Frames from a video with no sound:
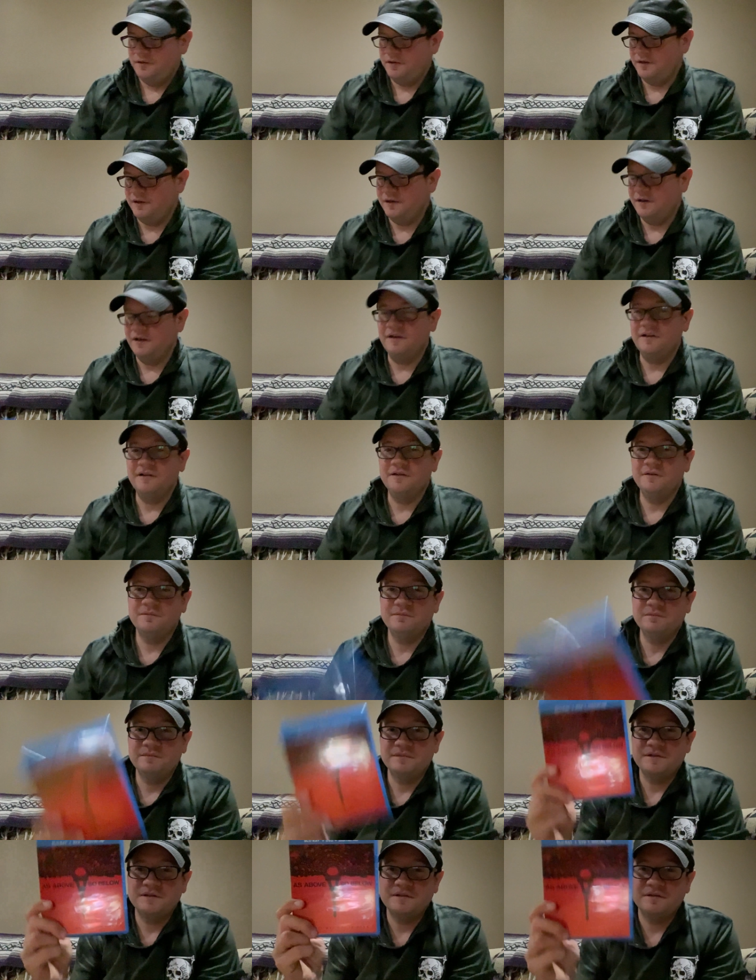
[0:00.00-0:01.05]
Uh,
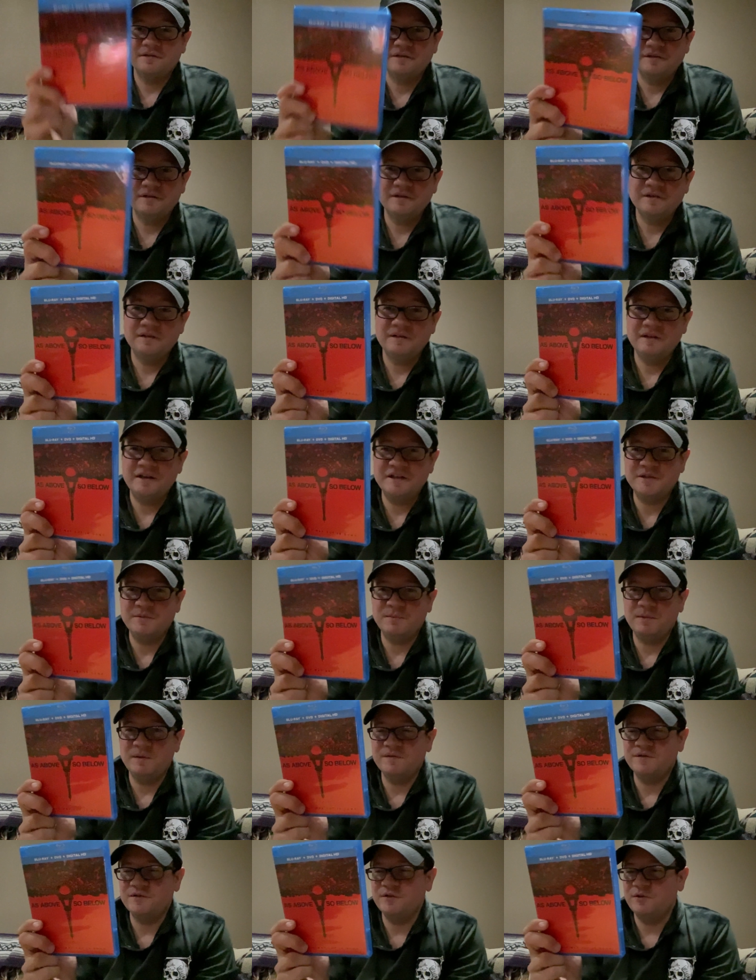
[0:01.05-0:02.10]
As
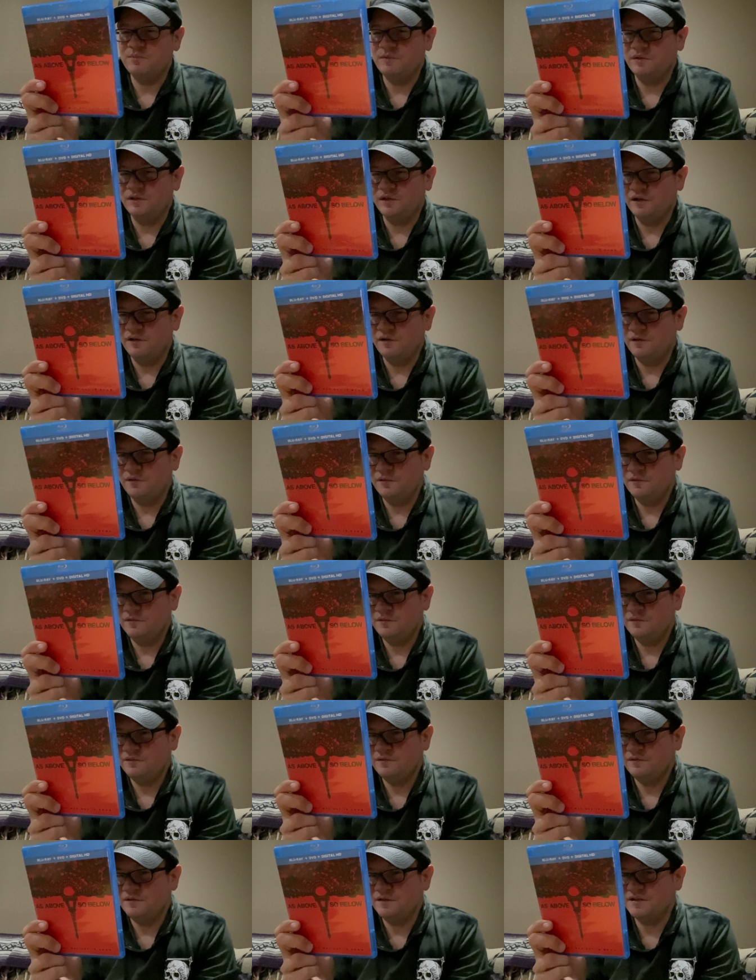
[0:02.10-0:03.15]
Above, So Below.
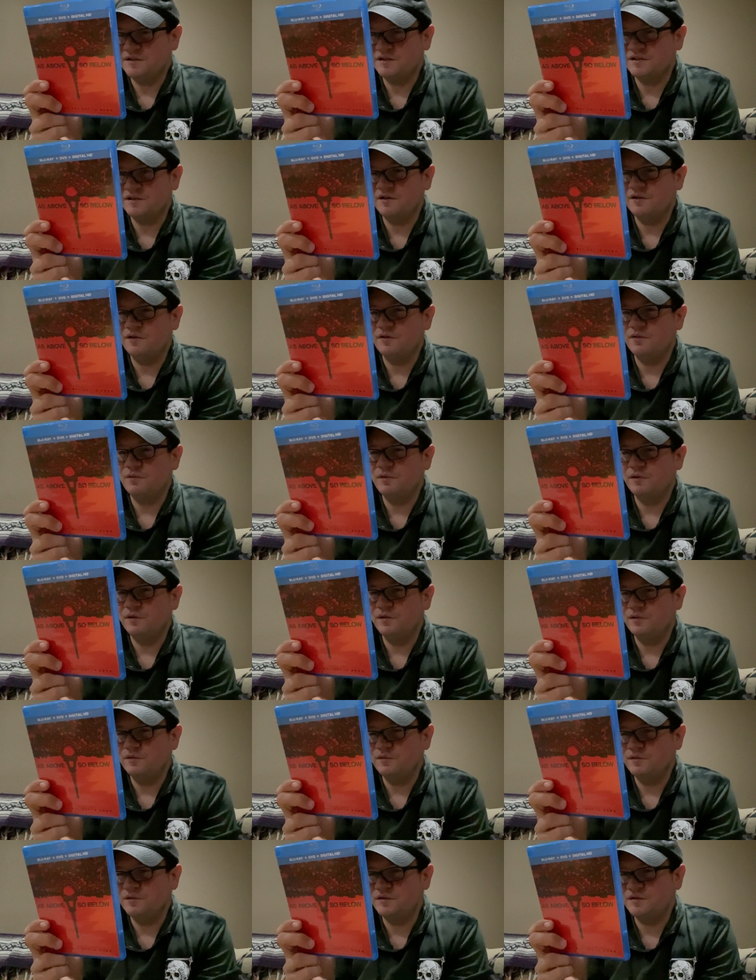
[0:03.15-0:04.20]
This is another one of
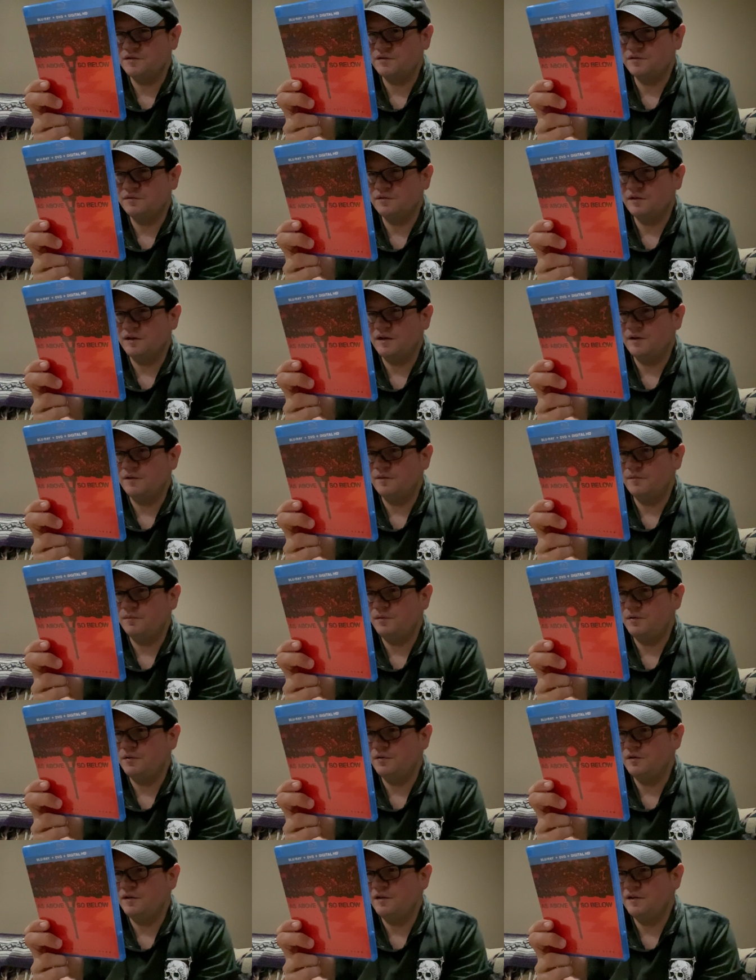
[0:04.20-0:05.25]
those uh,
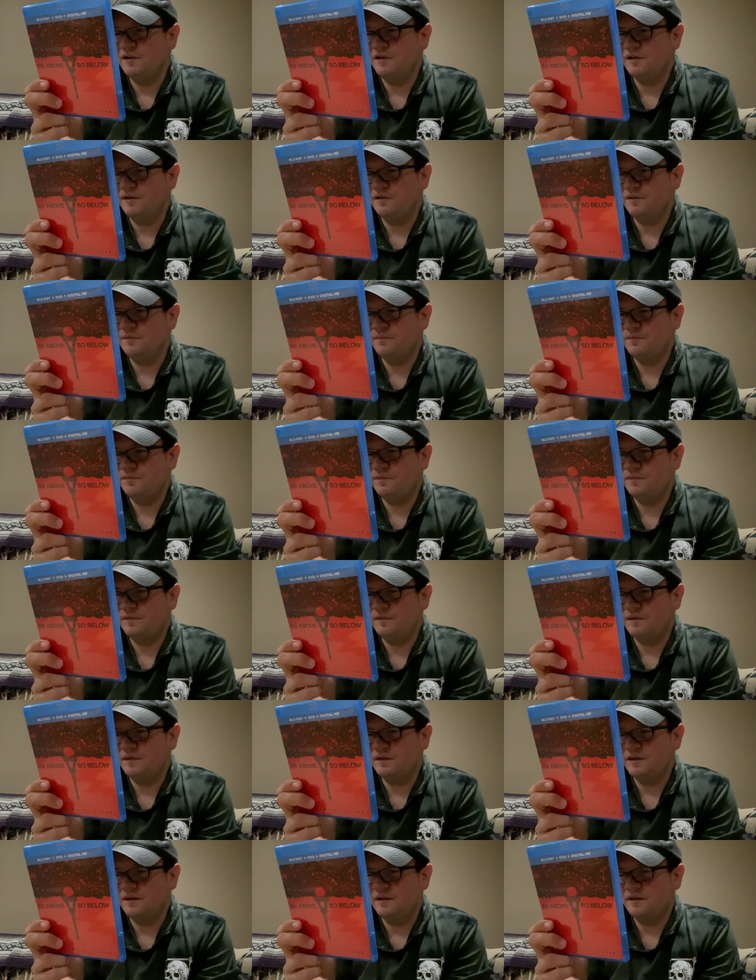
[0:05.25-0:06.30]
good uh,
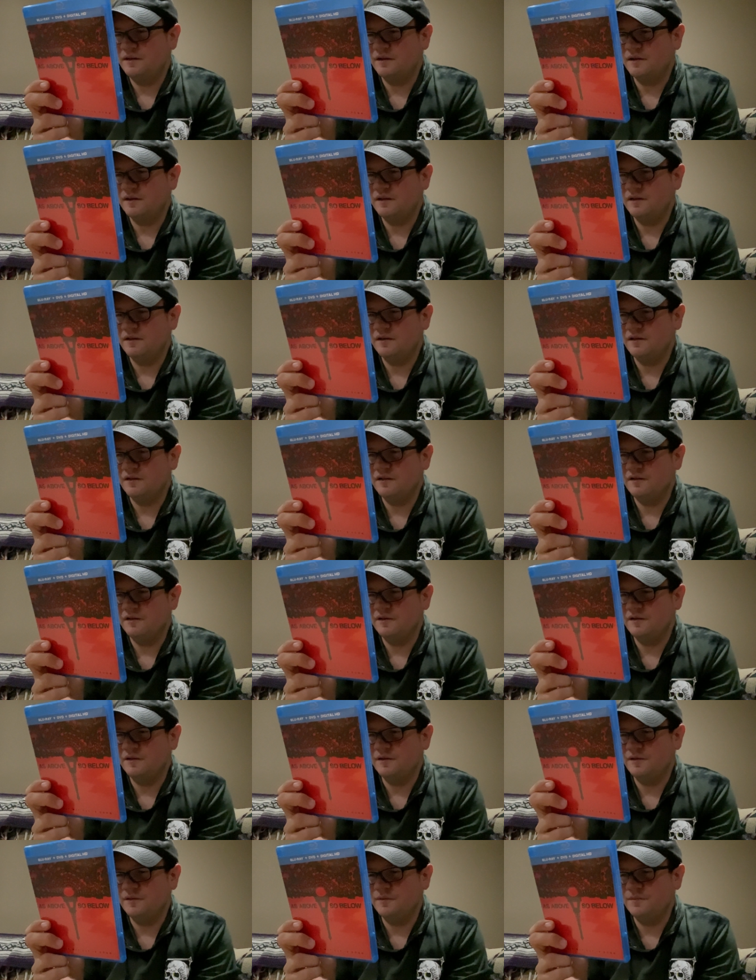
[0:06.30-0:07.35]
uh
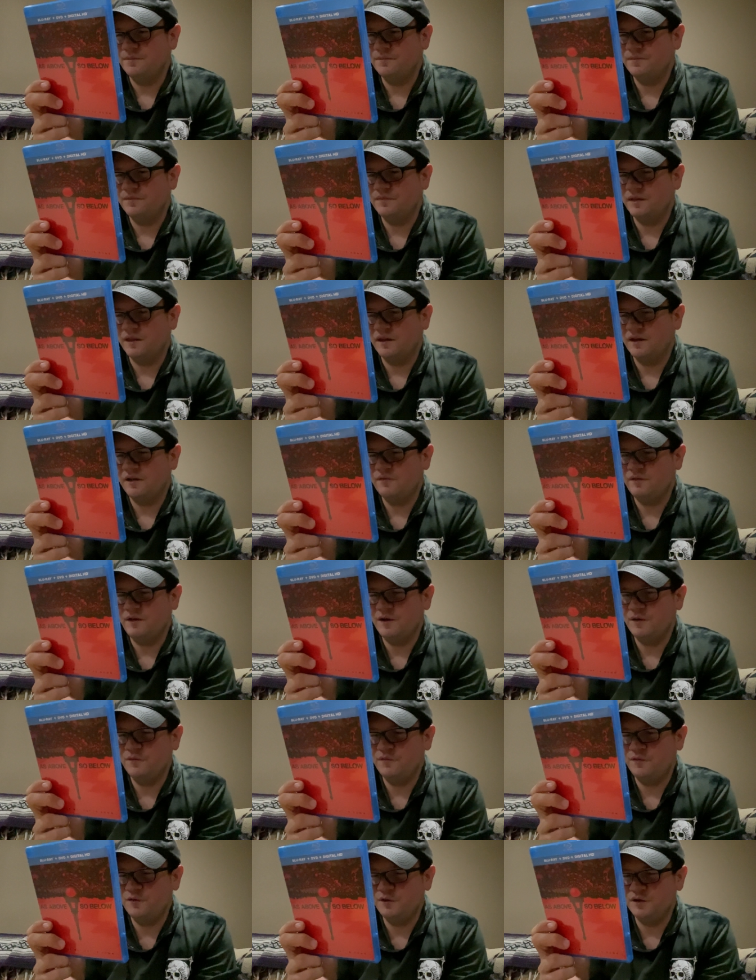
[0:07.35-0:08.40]

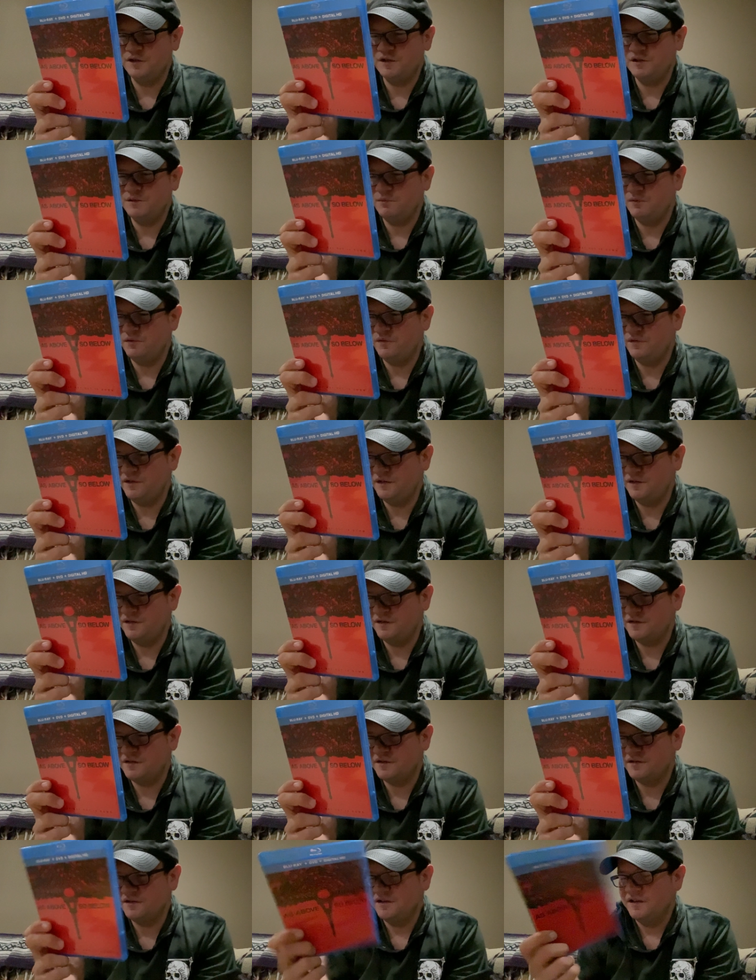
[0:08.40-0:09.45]
found footage
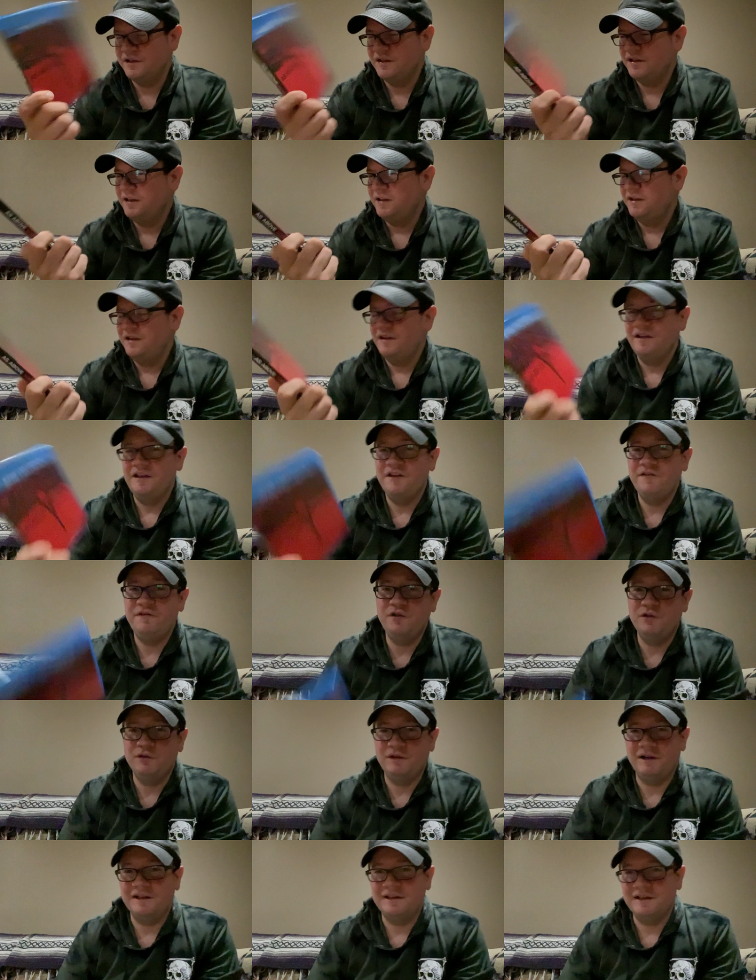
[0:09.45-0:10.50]
movies, if you
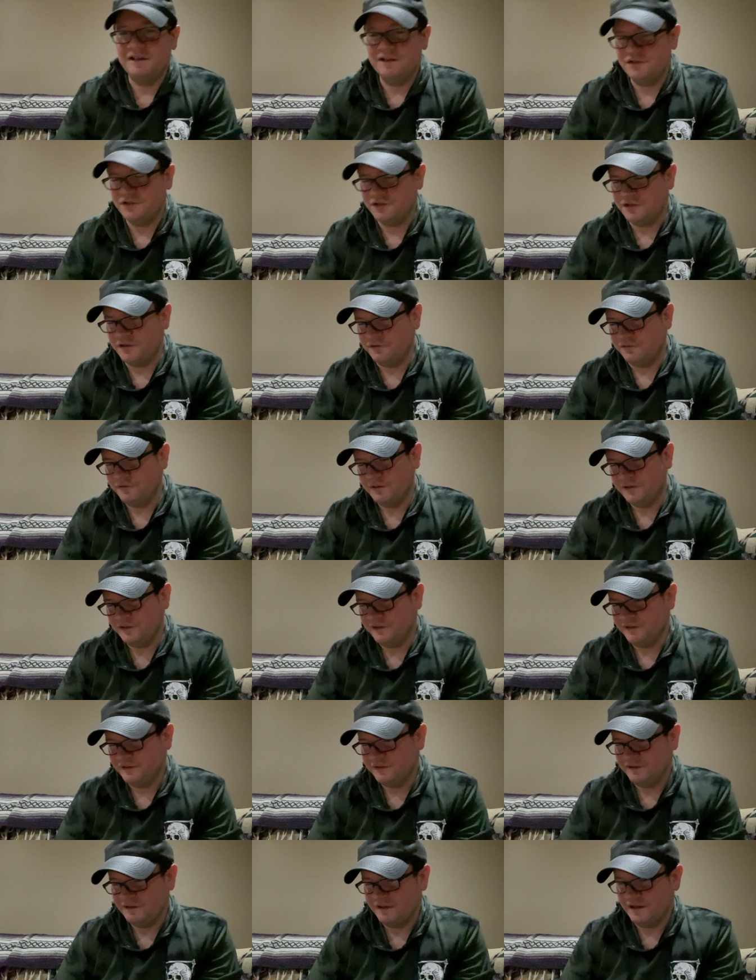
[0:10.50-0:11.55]
like that genre.
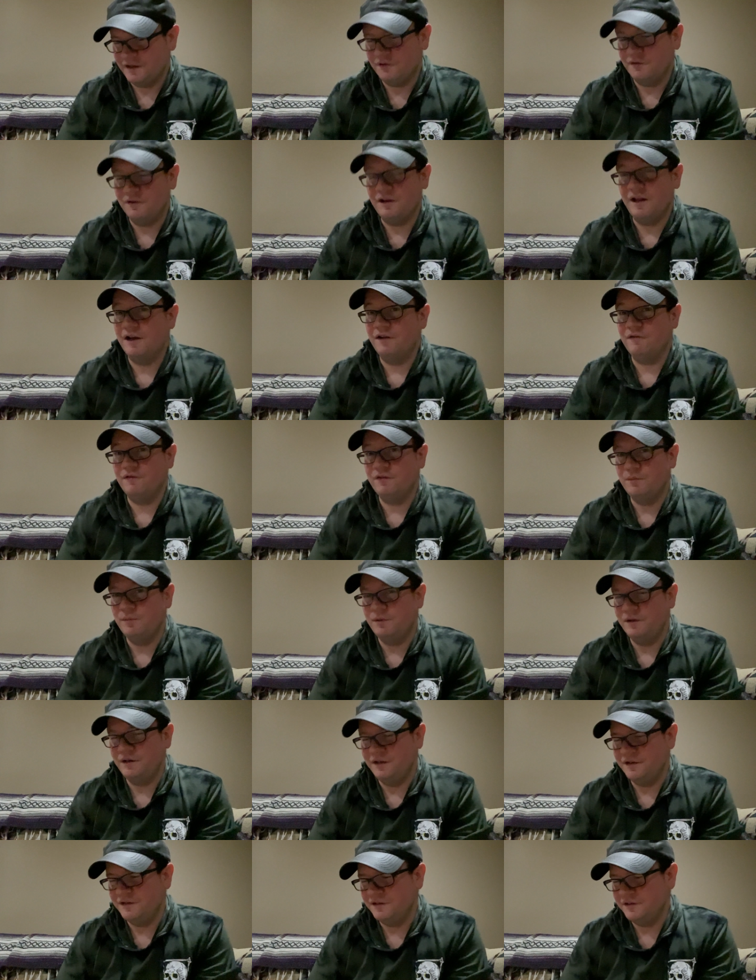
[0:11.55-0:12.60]
I know not
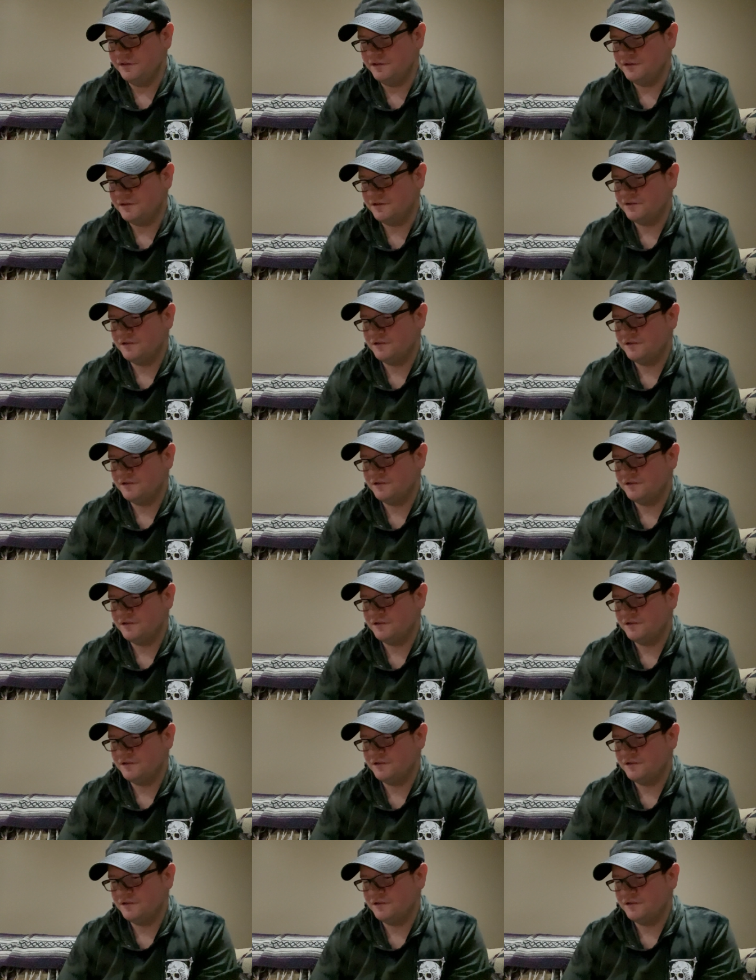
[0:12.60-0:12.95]
everybody does,